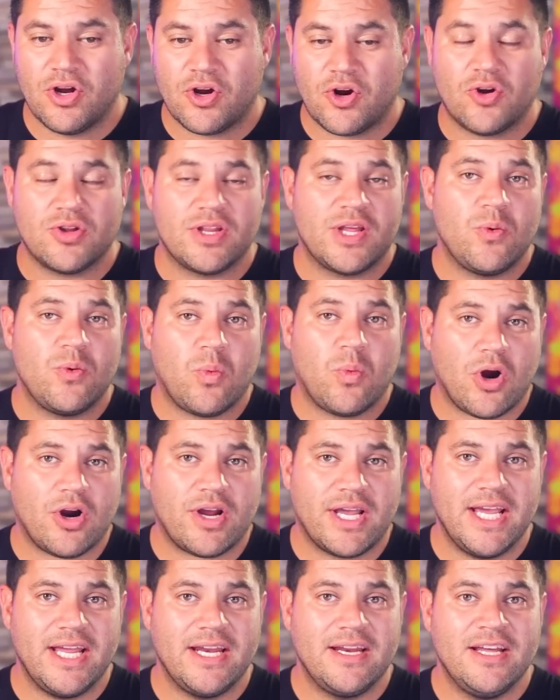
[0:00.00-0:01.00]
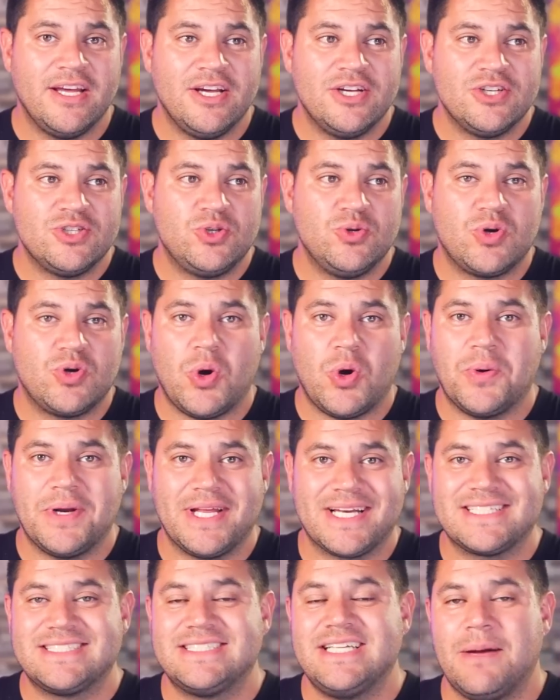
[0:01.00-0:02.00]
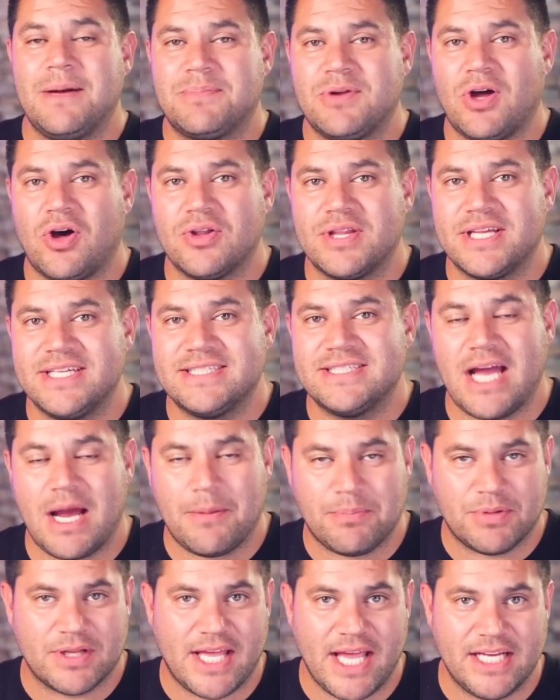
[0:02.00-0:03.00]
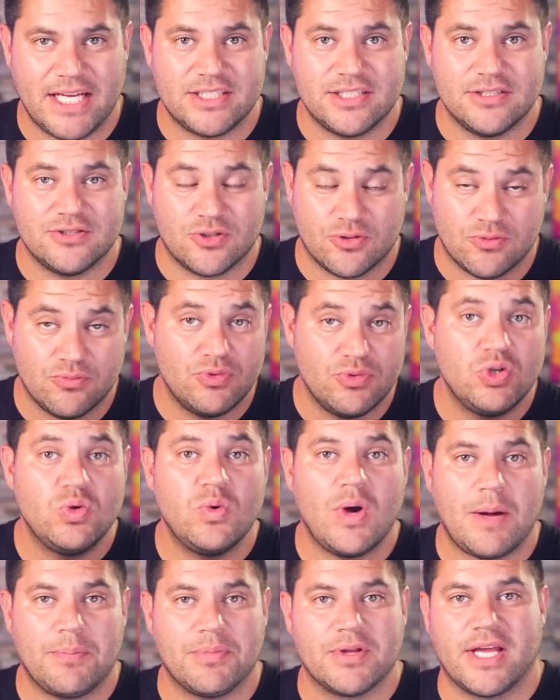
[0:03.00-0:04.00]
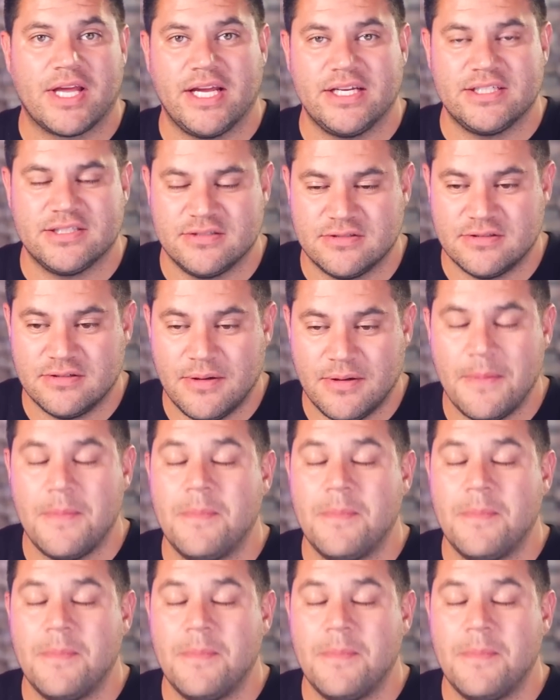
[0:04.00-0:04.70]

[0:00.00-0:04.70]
currently working to go and accept all these applications or new applications,